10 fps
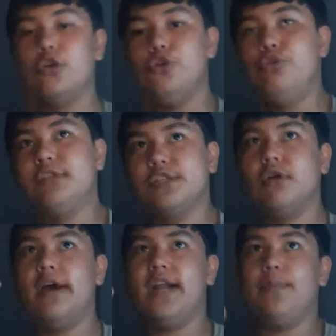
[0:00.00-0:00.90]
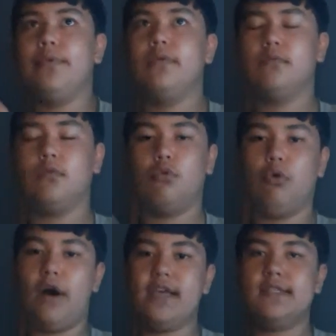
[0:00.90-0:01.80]
U6 lineup.
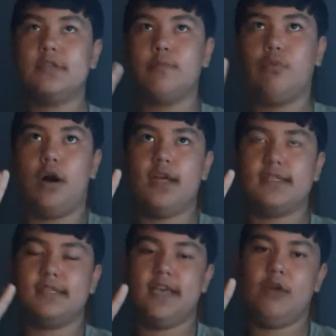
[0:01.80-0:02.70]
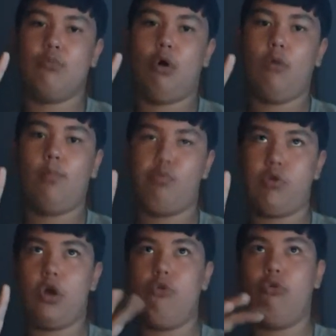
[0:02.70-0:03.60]
Light, Plus, In-Wall,
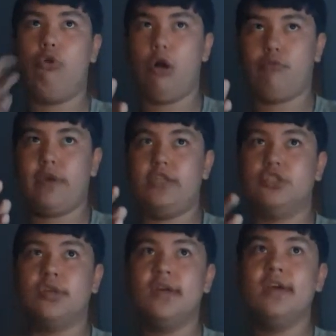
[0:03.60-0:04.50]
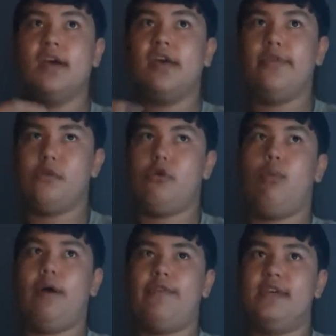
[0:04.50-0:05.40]
Pro, Long Range. They are all
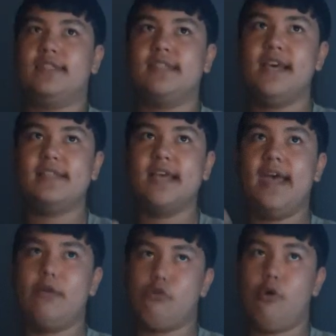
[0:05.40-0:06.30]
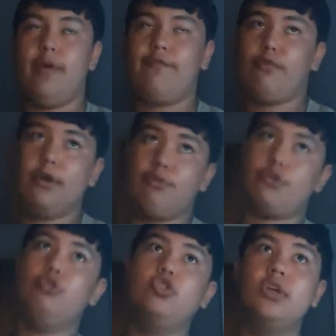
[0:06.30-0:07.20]
Wi-Fi 6 and are all meant for indoor
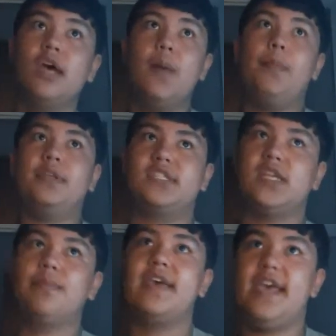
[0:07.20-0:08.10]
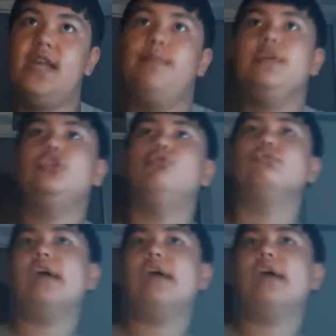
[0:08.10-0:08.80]
use, but some can be used